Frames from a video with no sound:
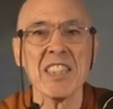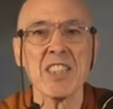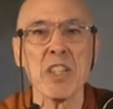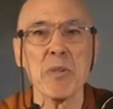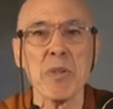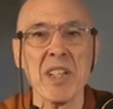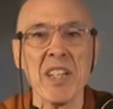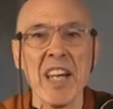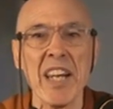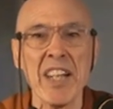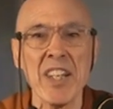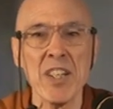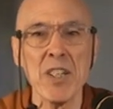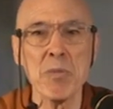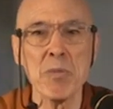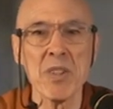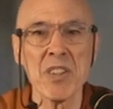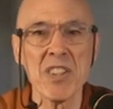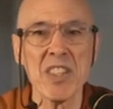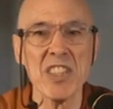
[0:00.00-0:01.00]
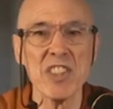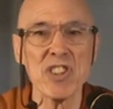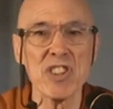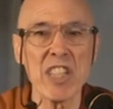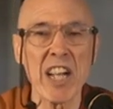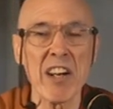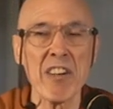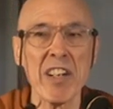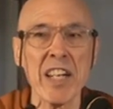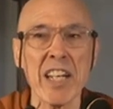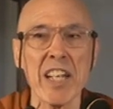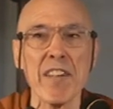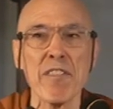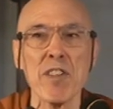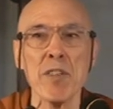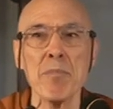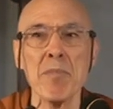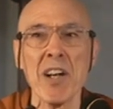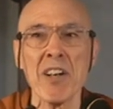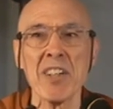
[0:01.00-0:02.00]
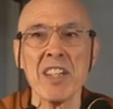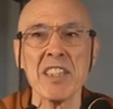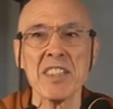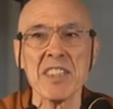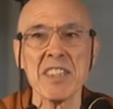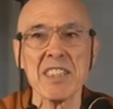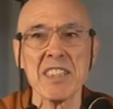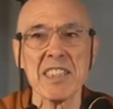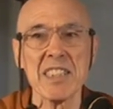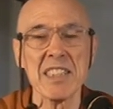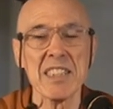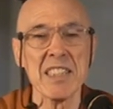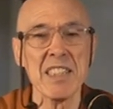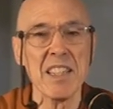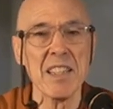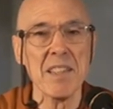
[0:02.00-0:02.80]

so we'll end with the sharing of the merits.